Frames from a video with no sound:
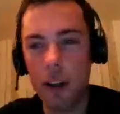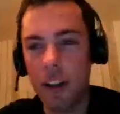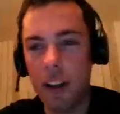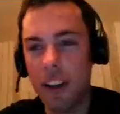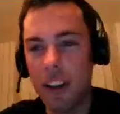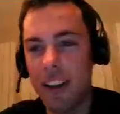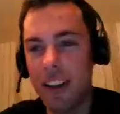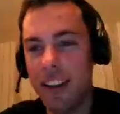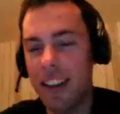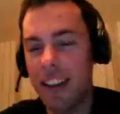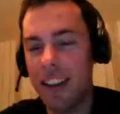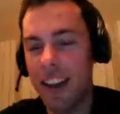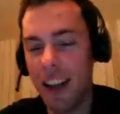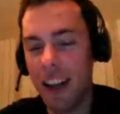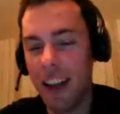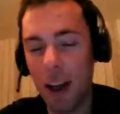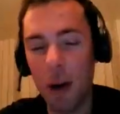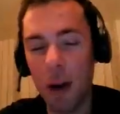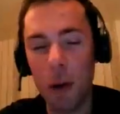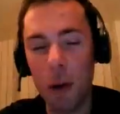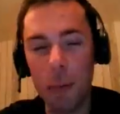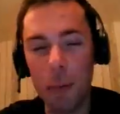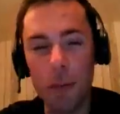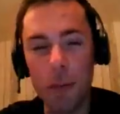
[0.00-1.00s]
and
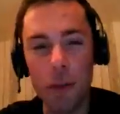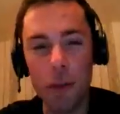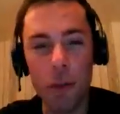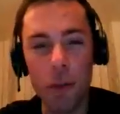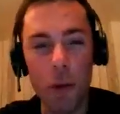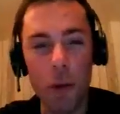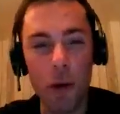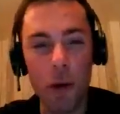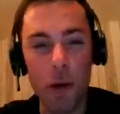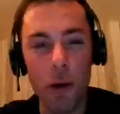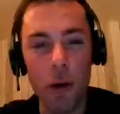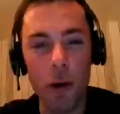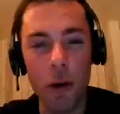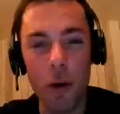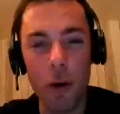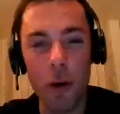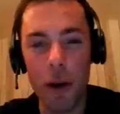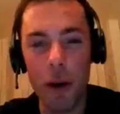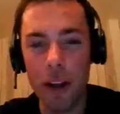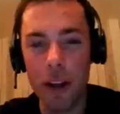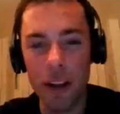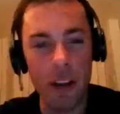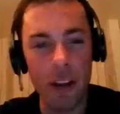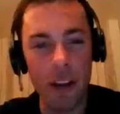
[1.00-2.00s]
I hope
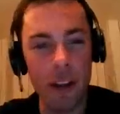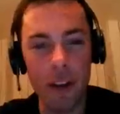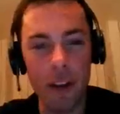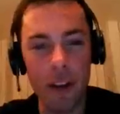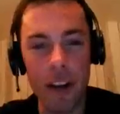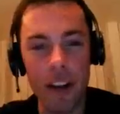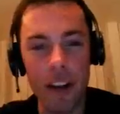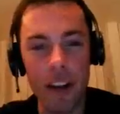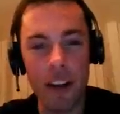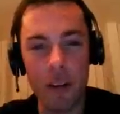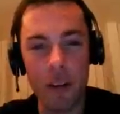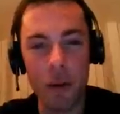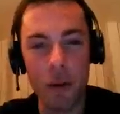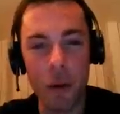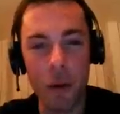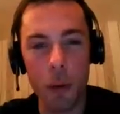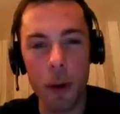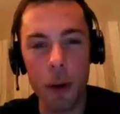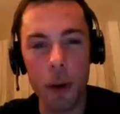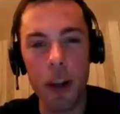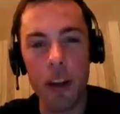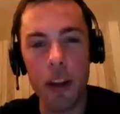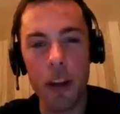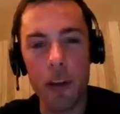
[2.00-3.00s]
tomorrow and the days after
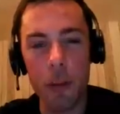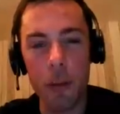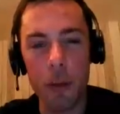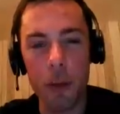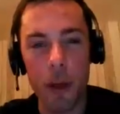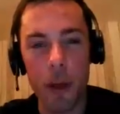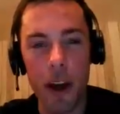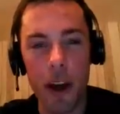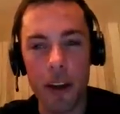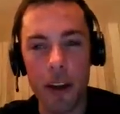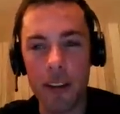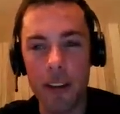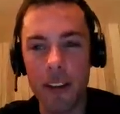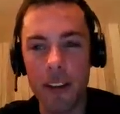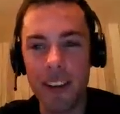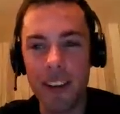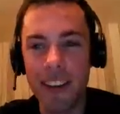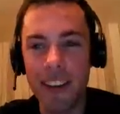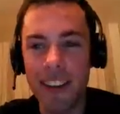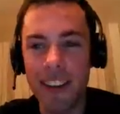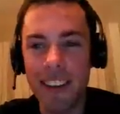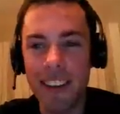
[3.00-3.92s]
will live up to that.